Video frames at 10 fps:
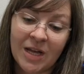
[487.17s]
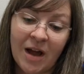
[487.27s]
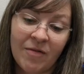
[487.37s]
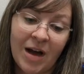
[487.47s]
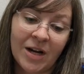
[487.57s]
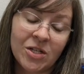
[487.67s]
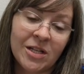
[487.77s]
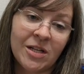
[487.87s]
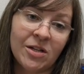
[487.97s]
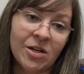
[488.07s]
I've
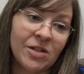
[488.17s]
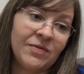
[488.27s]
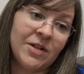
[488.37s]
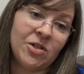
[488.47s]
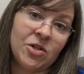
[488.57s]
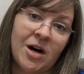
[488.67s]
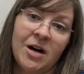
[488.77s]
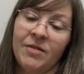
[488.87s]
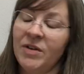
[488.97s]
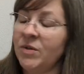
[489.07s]
actually looked for the chart
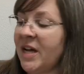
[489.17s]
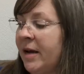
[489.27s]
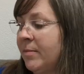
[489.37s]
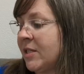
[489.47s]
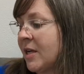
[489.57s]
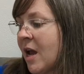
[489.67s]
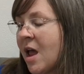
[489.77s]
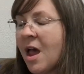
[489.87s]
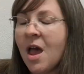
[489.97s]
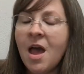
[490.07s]
a few times
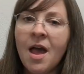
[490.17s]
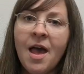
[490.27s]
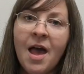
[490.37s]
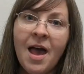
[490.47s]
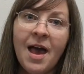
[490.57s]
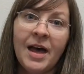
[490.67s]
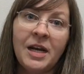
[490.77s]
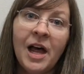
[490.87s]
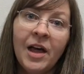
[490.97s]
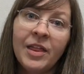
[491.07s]

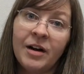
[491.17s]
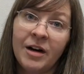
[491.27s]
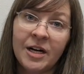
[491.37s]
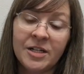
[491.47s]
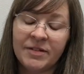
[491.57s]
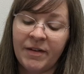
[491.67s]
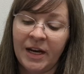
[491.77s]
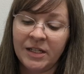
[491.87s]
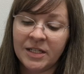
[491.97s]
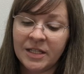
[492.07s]
and they're hard to
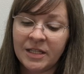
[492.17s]
find.